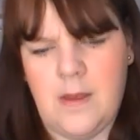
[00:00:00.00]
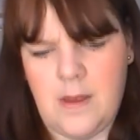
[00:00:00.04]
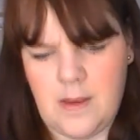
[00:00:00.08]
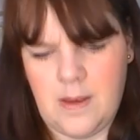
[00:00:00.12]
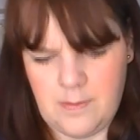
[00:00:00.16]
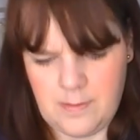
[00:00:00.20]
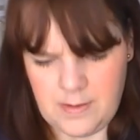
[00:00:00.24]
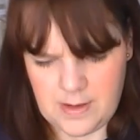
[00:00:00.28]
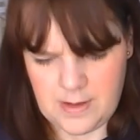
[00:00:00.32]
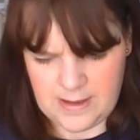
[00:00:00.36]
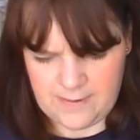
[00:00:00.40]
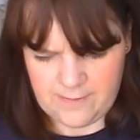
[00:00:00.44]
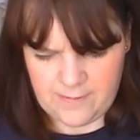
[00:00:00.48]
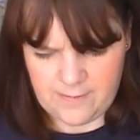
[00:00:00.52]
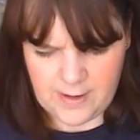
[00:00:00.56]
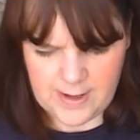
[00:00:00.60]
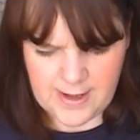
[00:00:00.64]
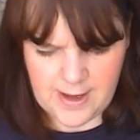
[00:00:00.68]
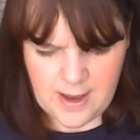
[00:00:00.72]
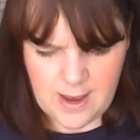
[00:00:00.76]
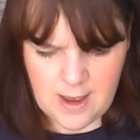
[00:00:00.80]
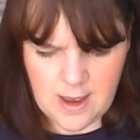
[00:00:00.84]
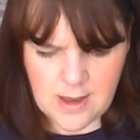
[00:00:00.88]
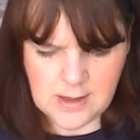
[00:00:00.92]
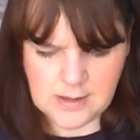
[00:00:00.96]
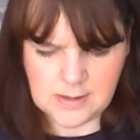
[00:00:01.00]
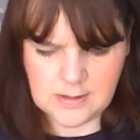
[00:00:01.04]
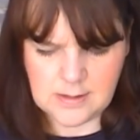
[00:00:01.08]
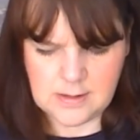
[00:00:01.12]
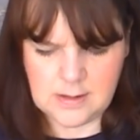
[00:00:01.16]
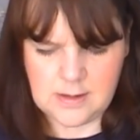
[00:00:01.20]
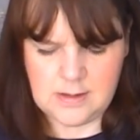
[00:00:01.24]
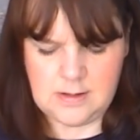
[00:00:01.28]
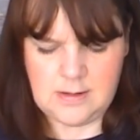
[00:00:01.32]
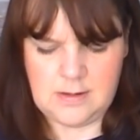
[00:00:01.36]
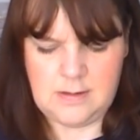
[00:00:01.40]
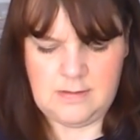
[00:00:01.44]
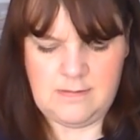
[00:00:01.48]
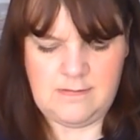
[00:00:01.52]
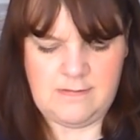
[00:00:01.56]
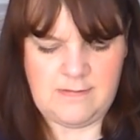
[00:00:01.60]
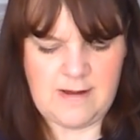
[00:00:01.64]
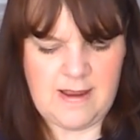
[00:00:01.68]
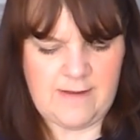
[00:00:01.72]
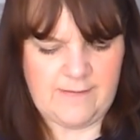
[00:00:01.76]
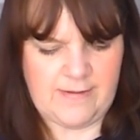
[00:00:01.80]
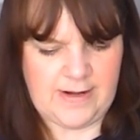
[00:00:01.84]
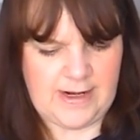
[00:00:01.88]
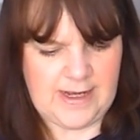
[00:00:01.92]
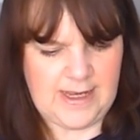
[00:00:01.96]
but if I
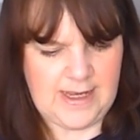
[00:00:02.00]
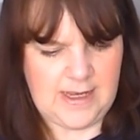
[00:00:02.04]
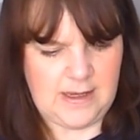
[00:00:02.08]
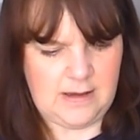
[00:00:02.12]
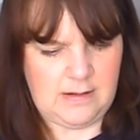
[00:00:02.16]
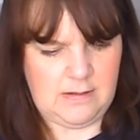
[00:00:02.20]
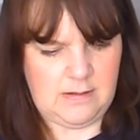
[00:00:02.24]
unravel it,